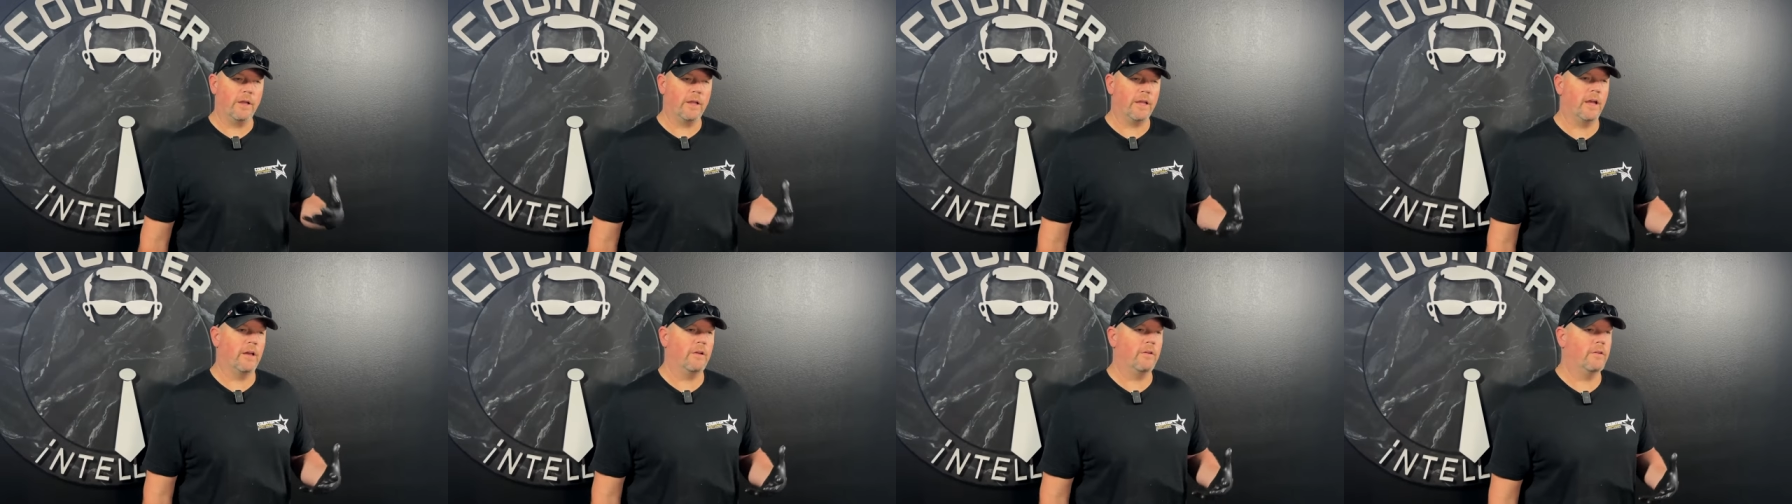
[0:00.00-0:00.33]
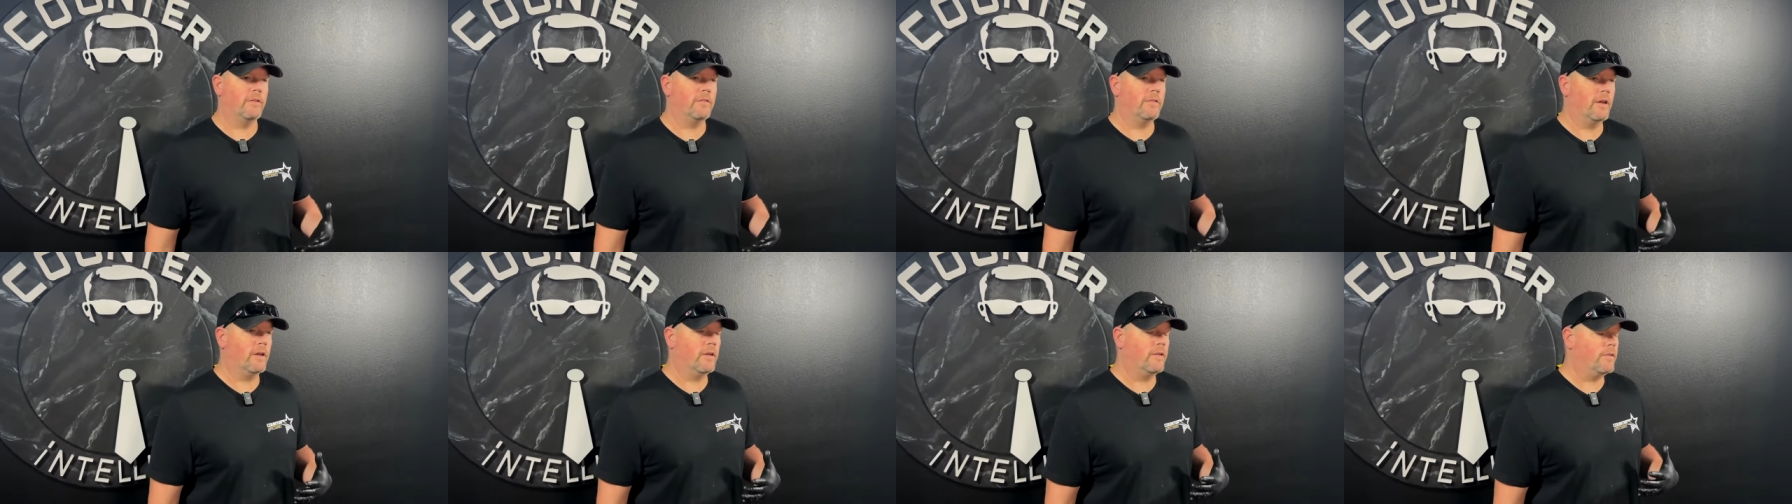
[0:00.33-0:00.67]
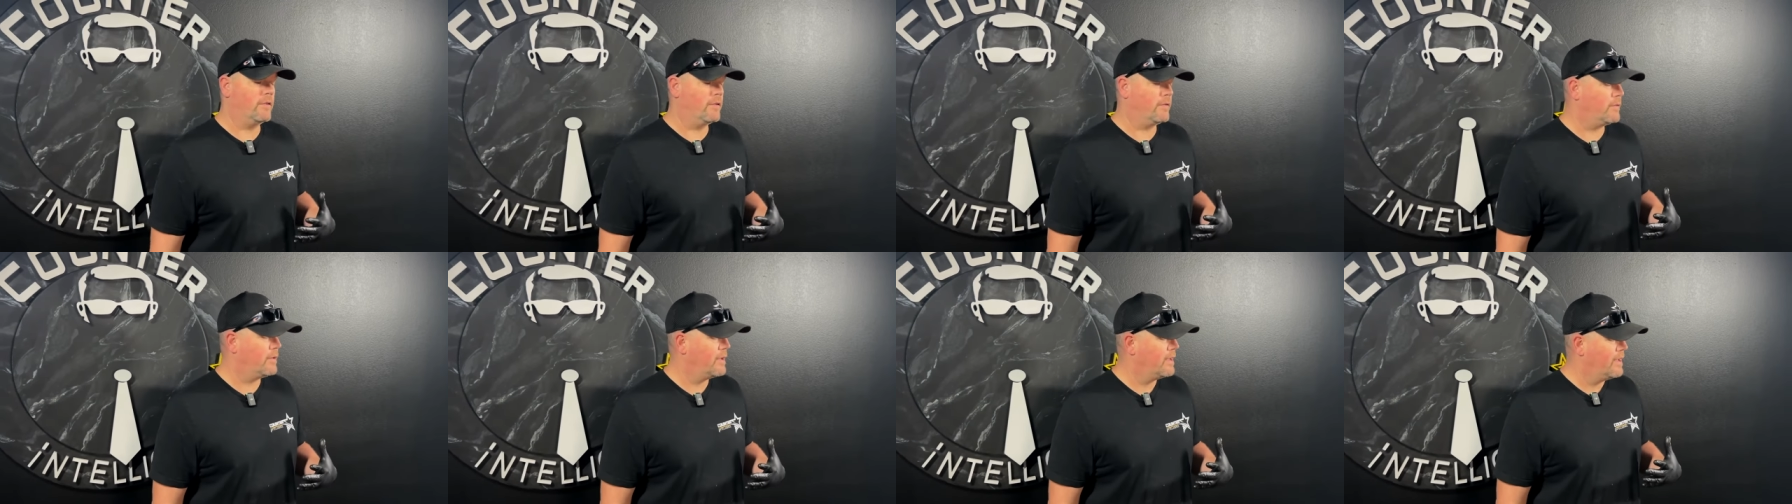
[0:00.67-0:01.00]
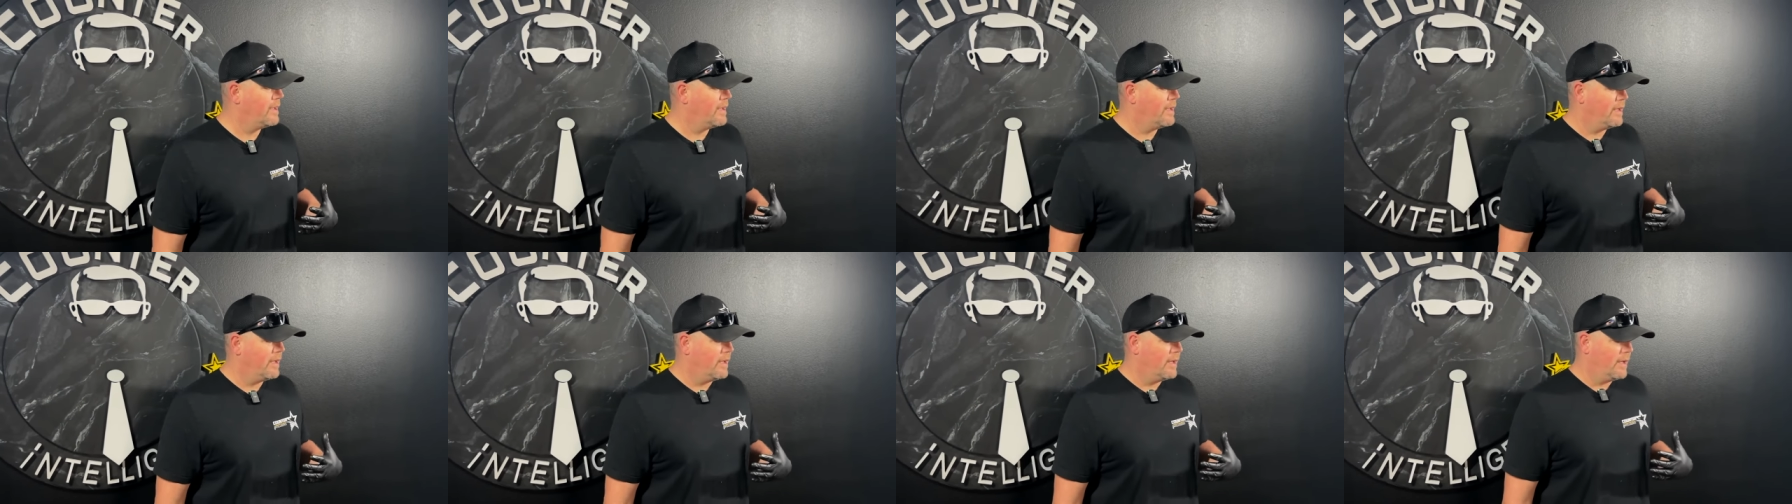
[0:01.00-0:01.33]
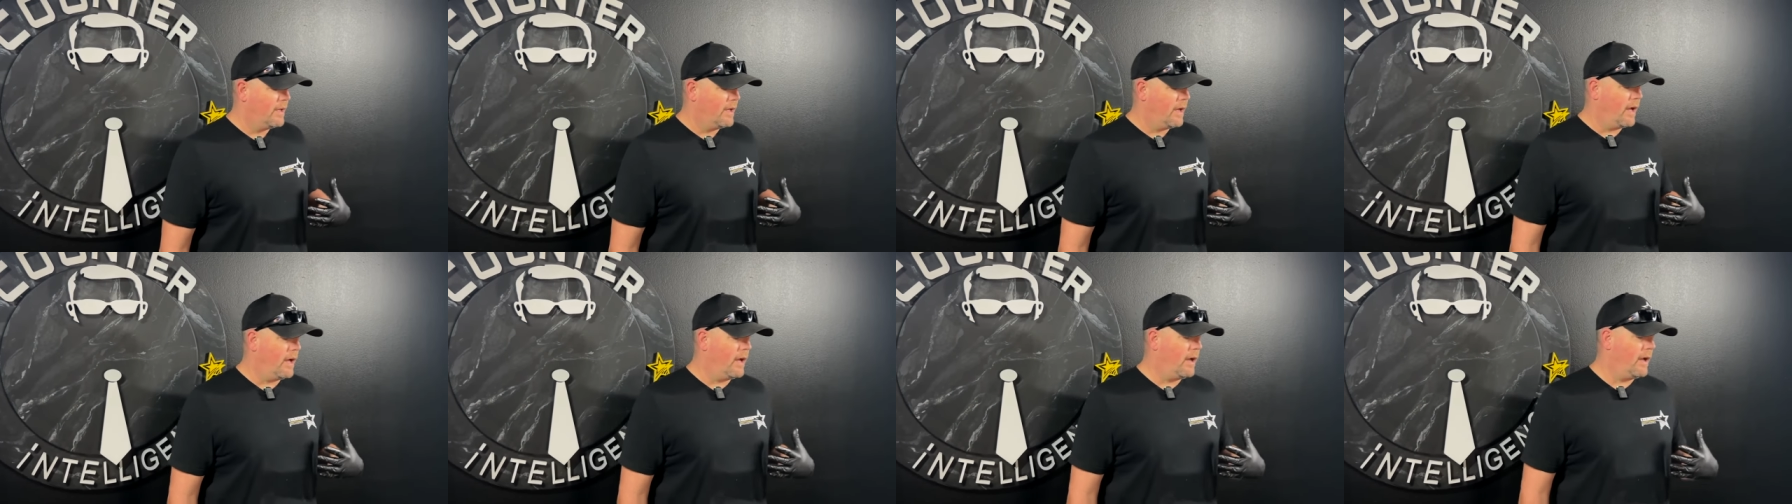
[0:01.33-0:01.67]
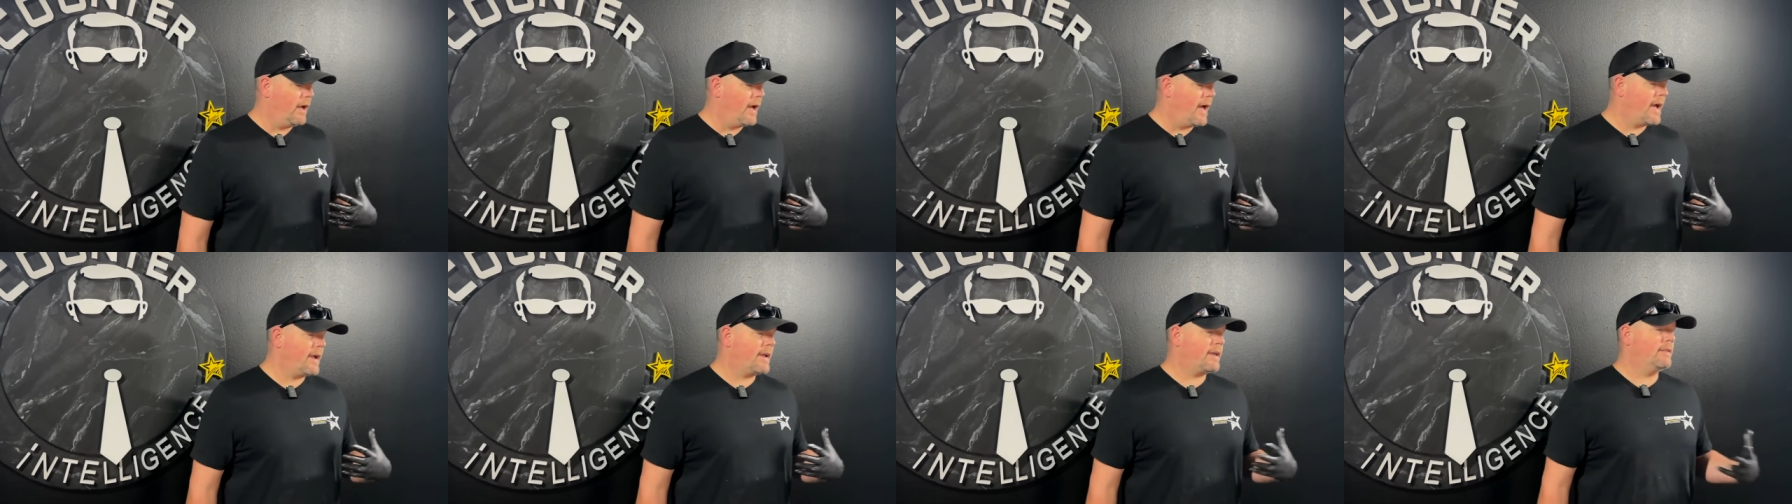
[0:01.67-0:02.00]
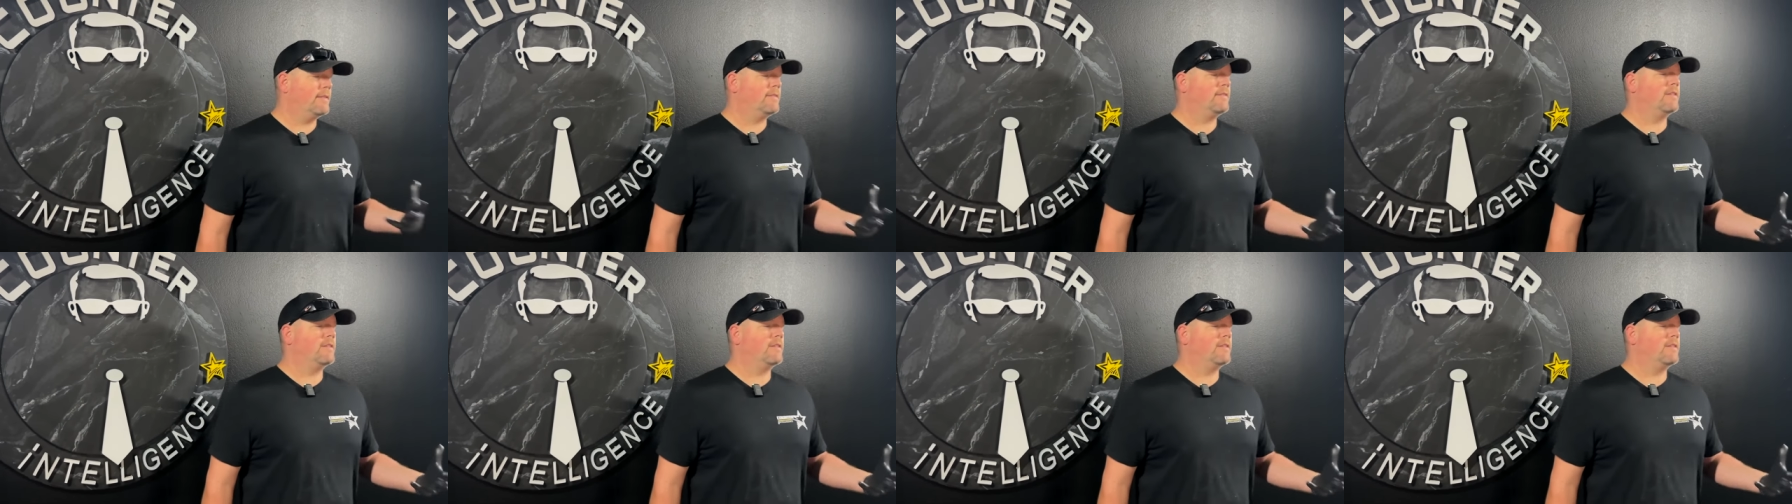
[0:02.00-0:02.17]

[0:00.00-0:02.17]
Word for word: at counterintelligence. Uh, I can